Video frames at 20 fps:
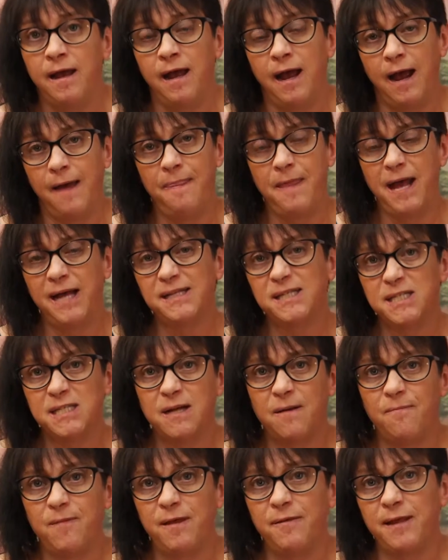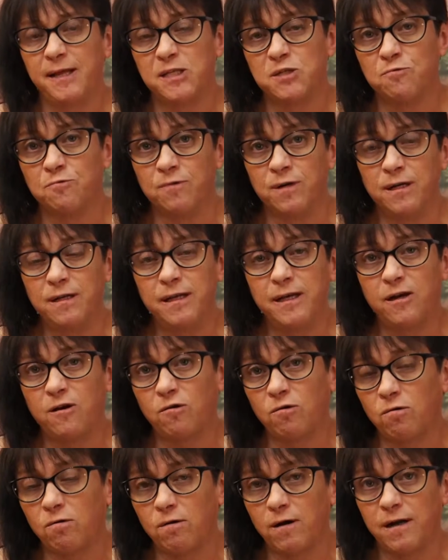And that's something that's really
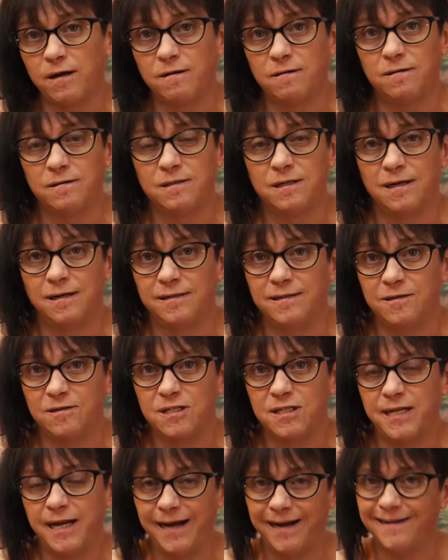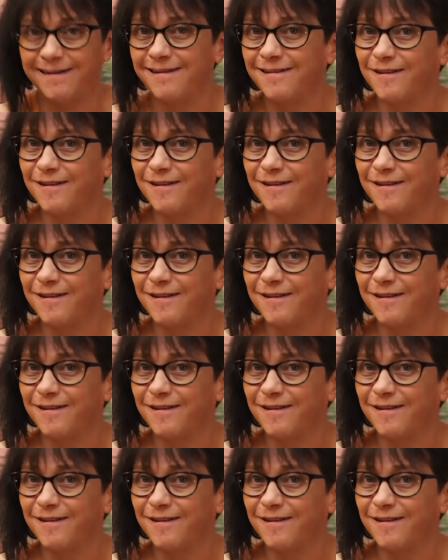critical to understand.